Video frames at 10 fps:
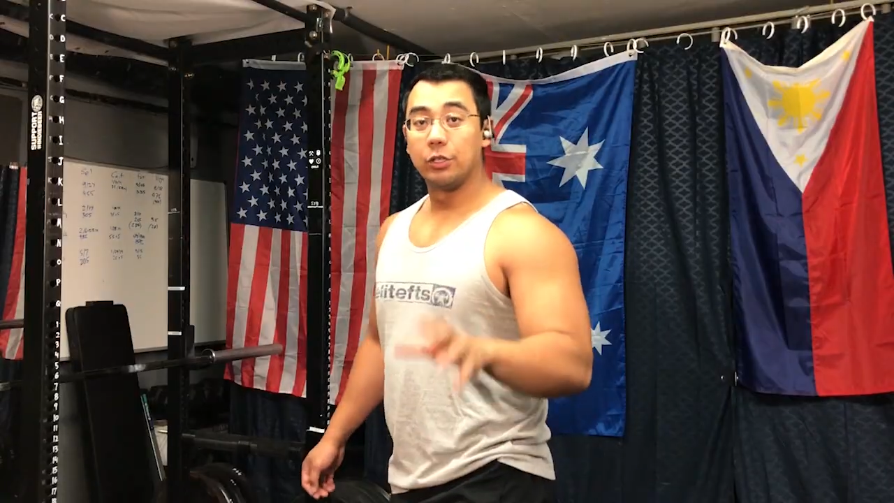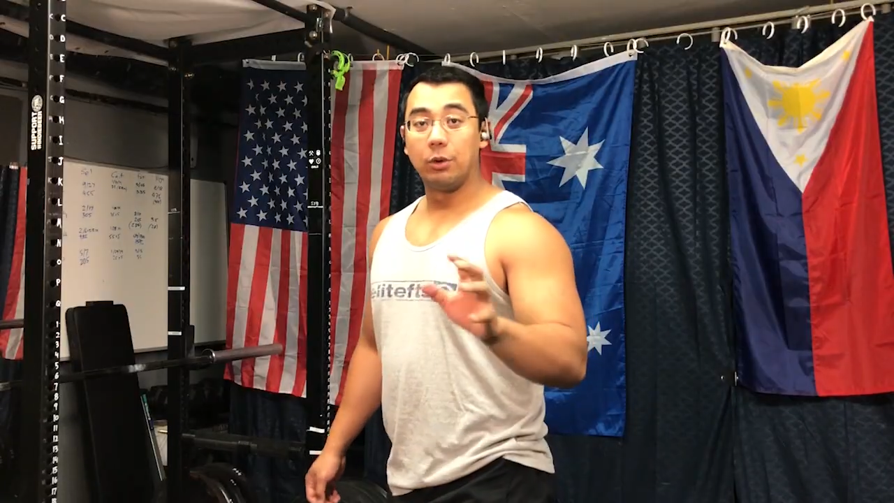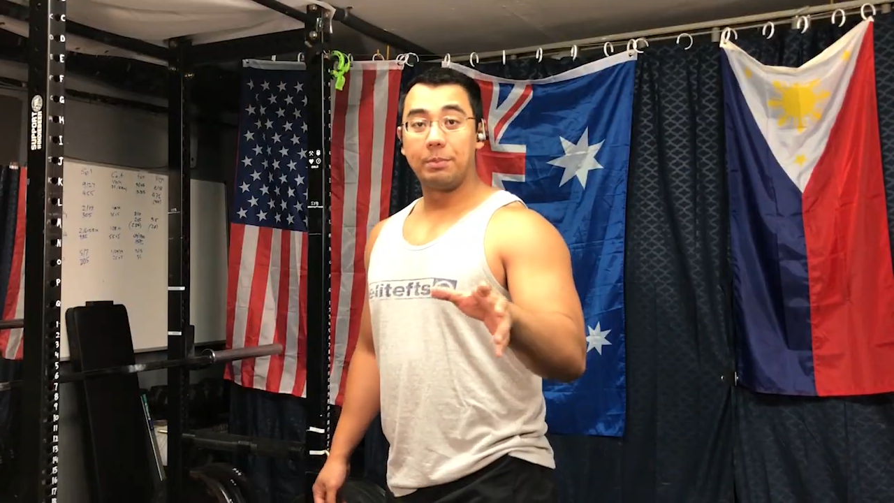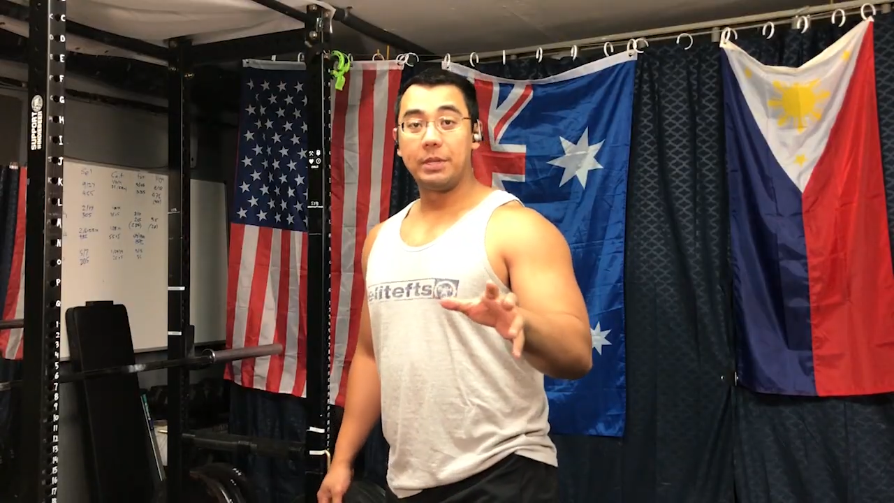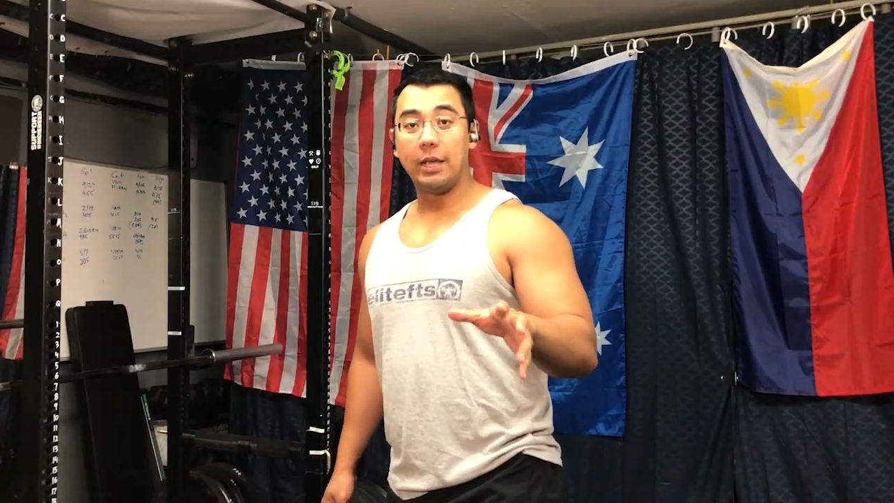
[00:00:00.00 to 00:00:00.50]

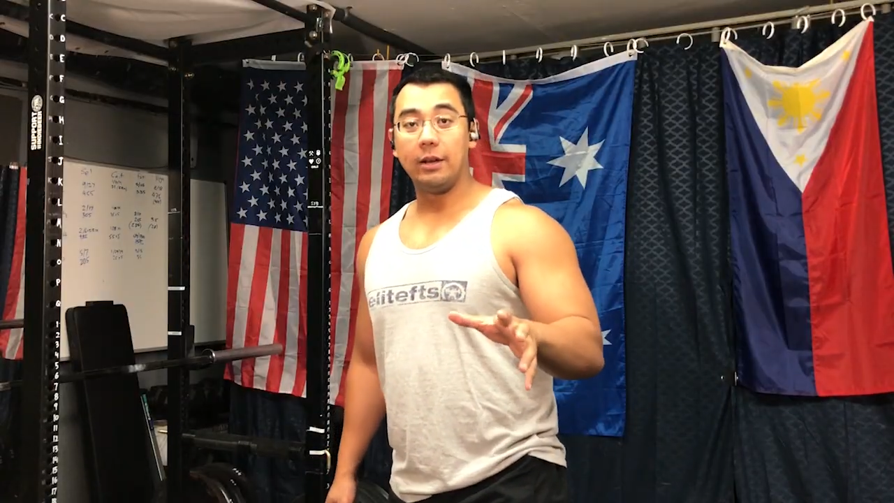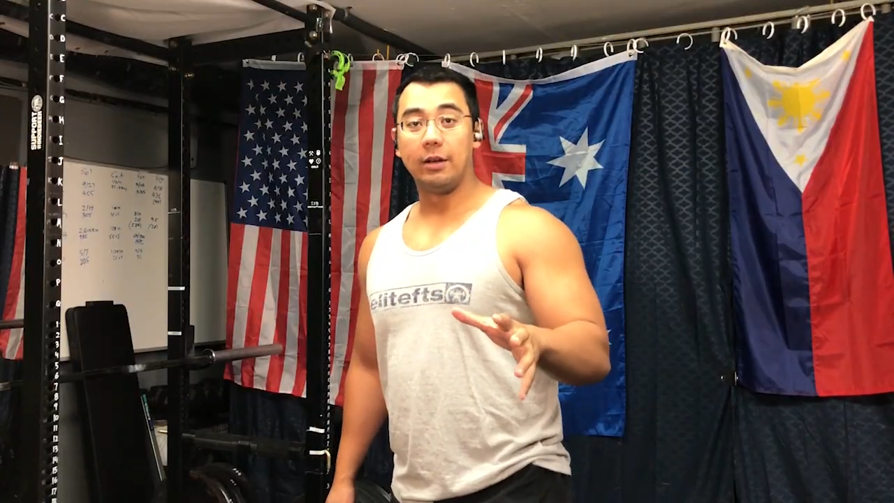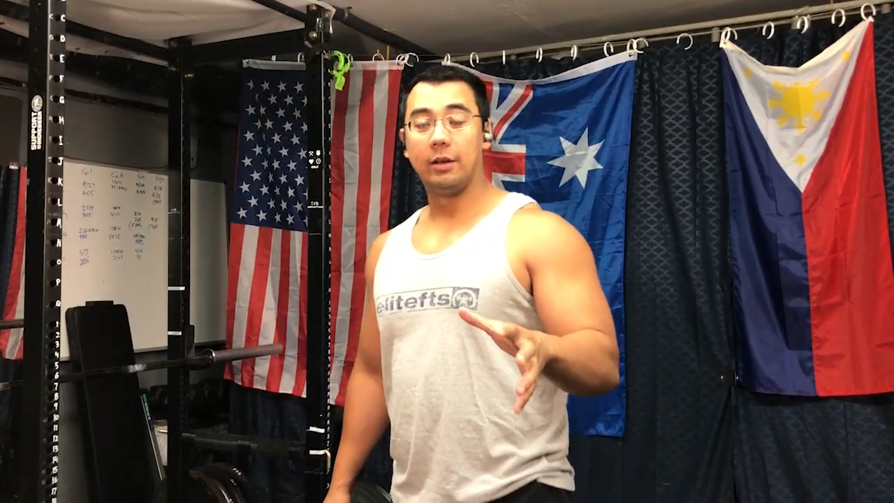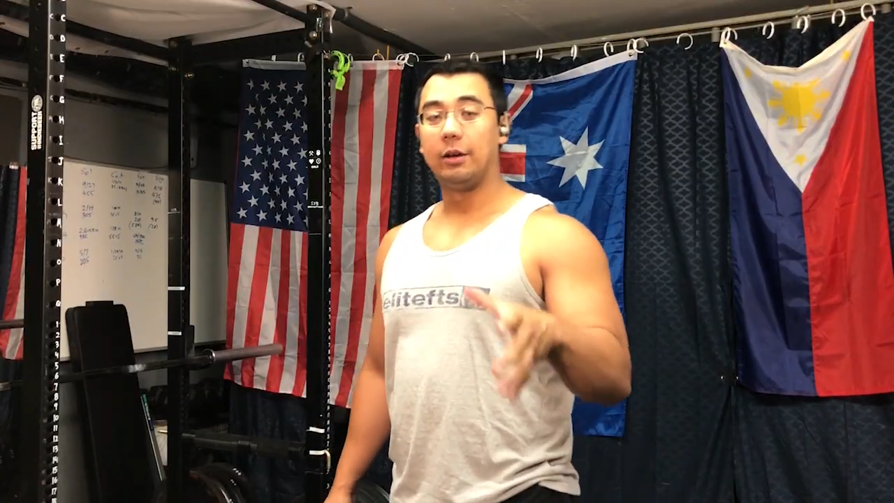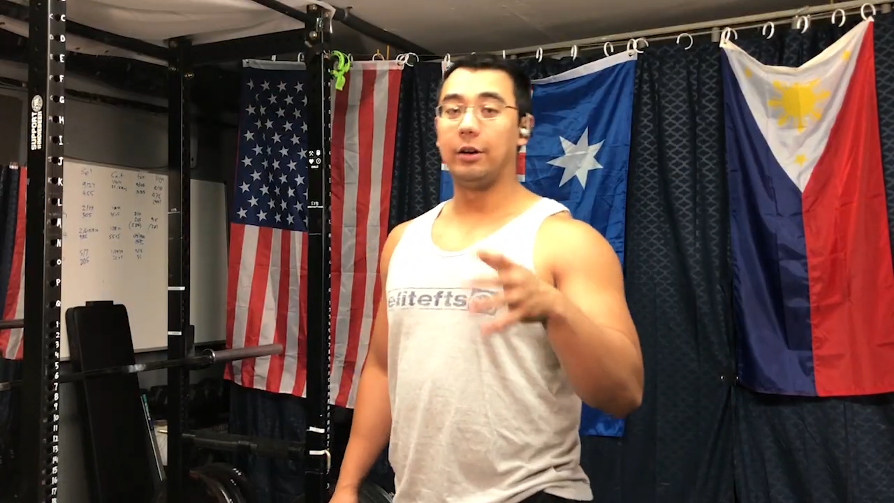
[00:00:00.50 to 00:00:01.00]
So update
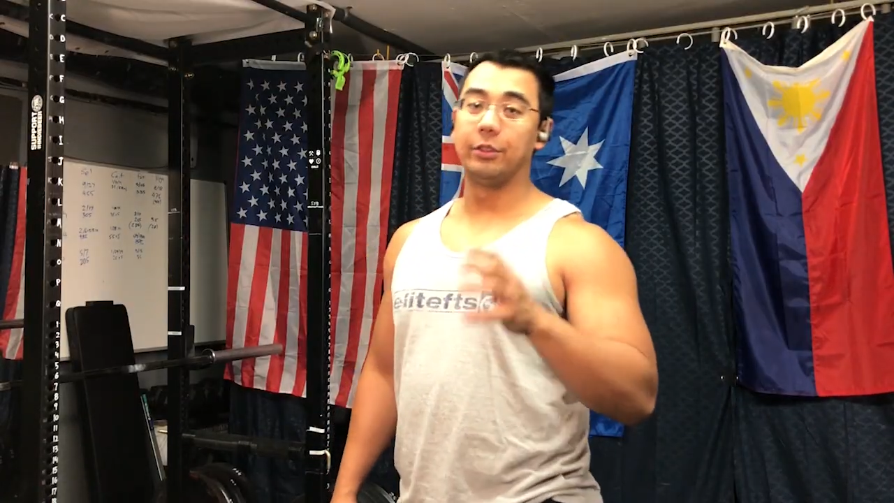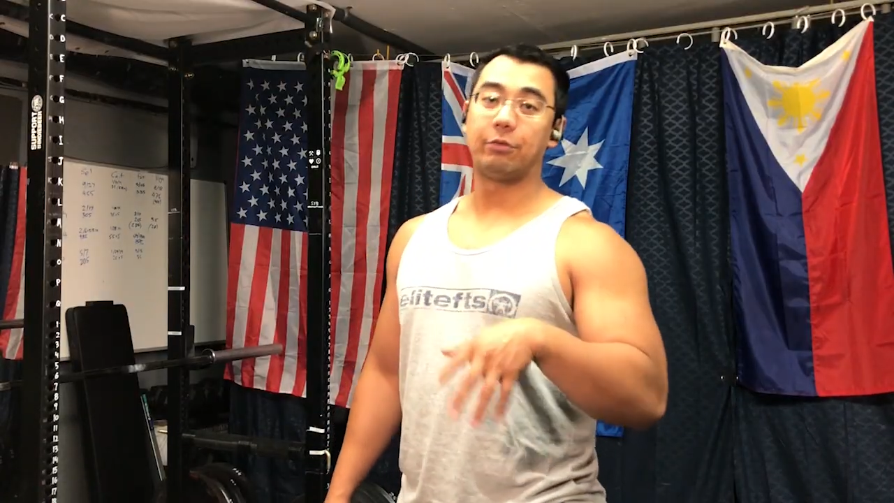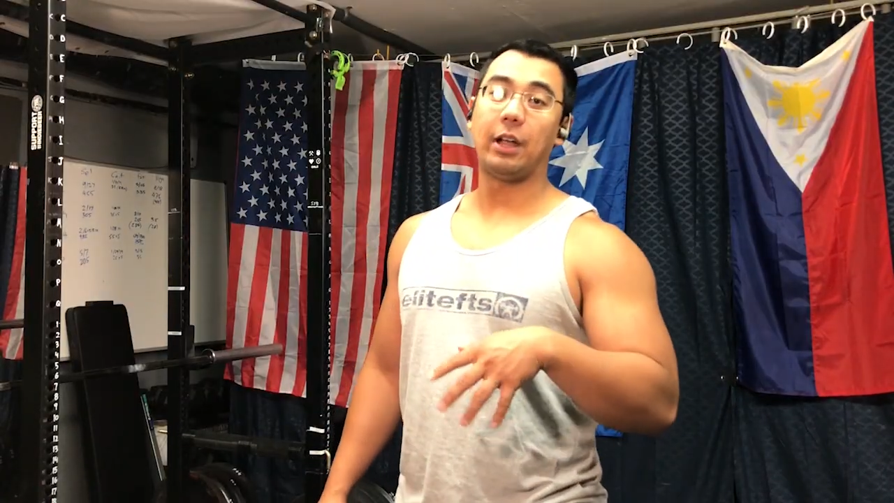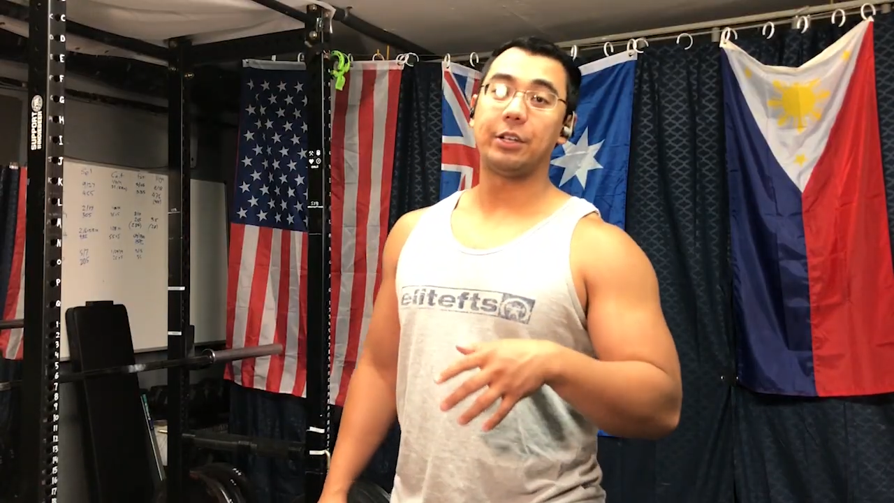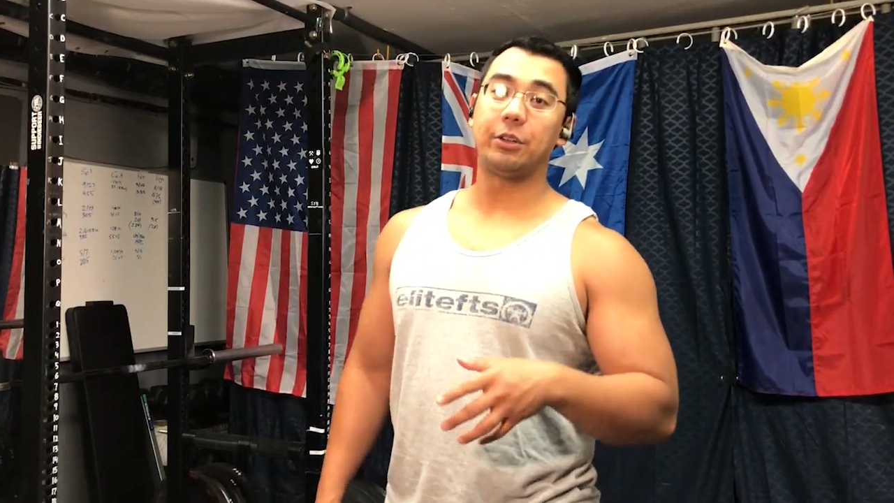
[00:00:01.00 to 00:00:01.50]
on the
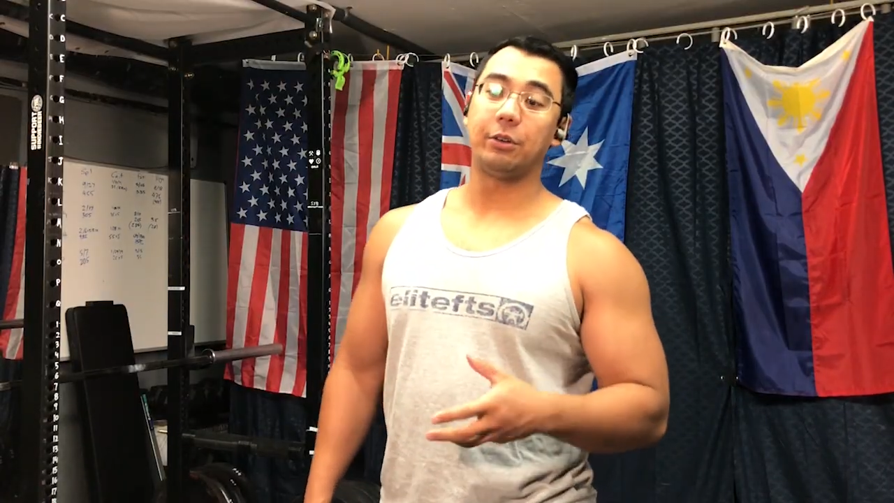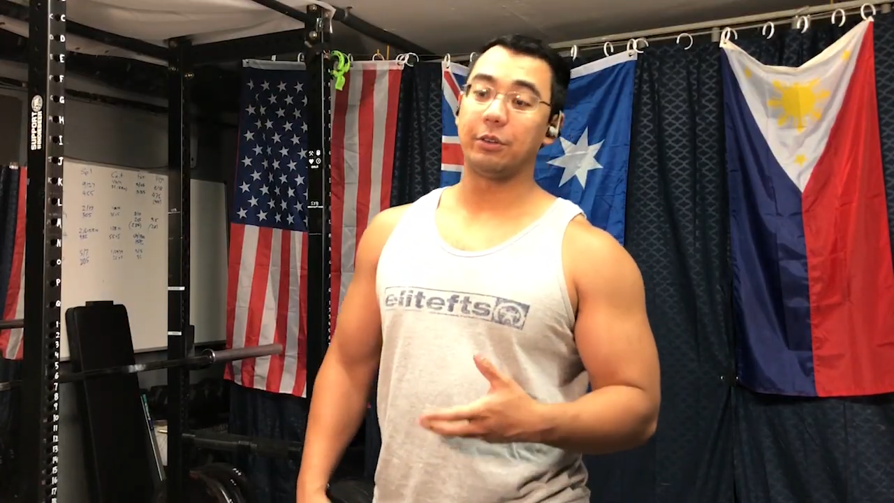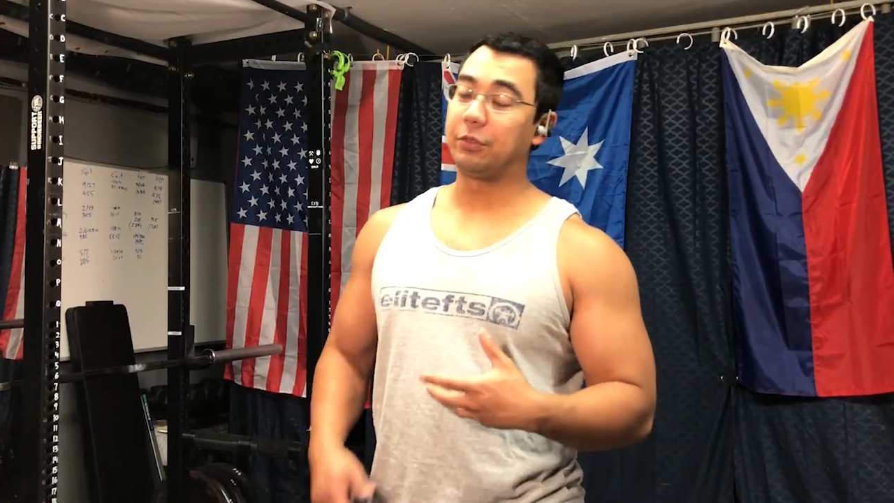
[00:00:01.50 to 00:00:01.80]
right shoulder,